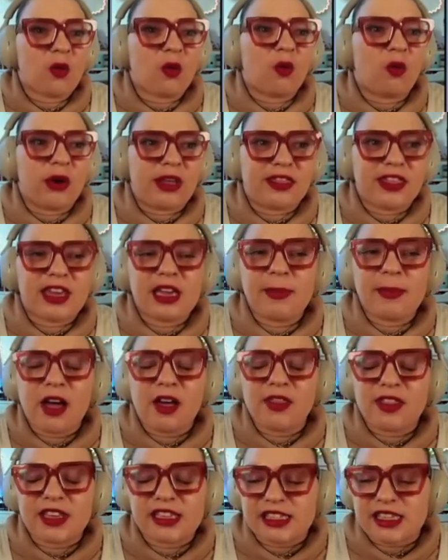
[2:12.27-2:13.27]
We think
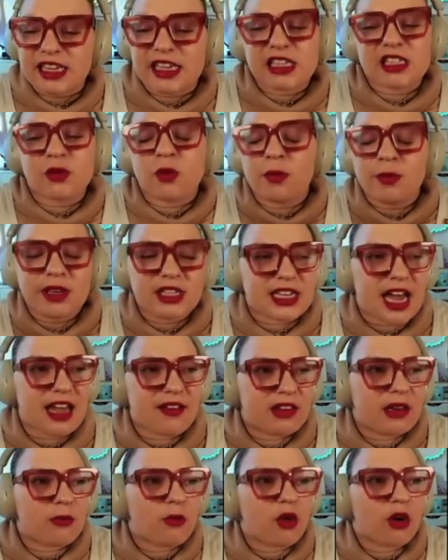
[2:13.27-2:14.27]
about these things and we'll be
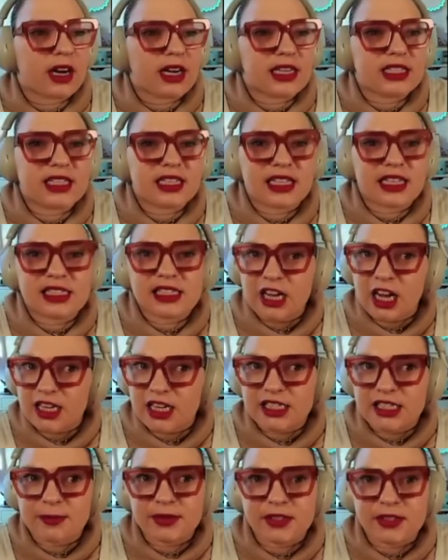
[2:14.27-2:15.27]
diving more into these
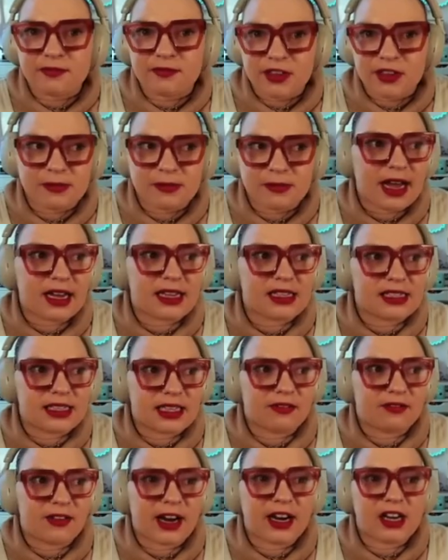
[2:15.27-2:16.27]
concepts of feedback,
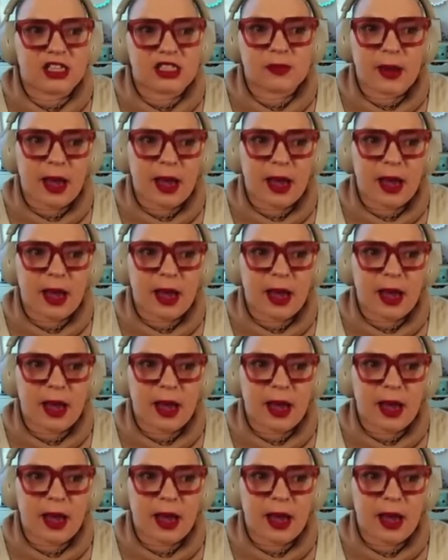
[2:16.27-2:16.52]
signifiers,